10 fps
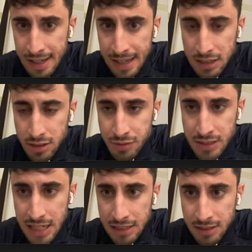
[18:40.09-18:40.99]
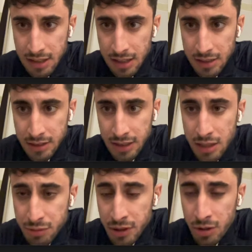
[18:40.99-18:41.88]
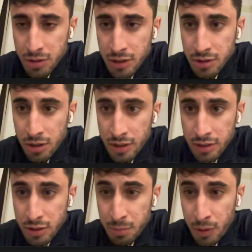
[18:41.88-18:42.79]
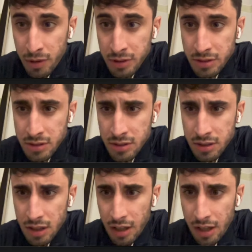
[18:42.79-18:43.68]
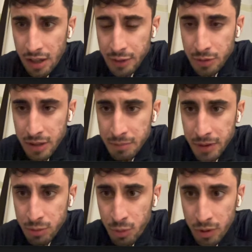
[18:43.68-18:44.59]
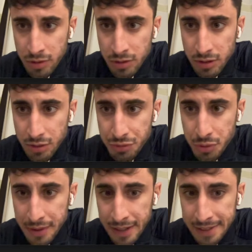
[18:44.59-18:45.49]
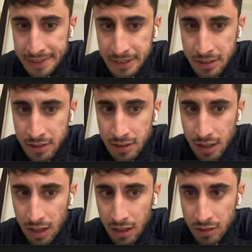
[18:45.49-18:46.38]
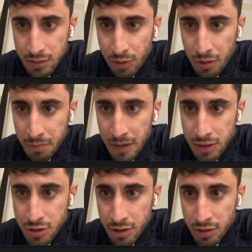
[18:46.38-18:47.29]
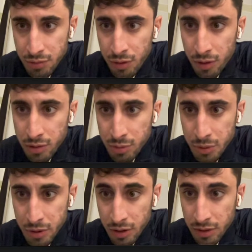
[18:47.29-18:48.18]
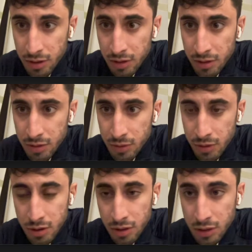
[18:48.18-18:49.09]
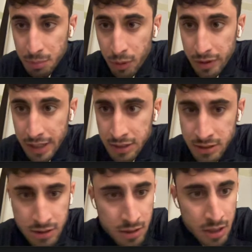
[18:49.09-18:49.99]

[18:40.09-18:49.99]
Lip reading: As I've said, the DNFT contract is already deployed. You can mint one if you like. The vault manager and the vault we're gonna deploy next.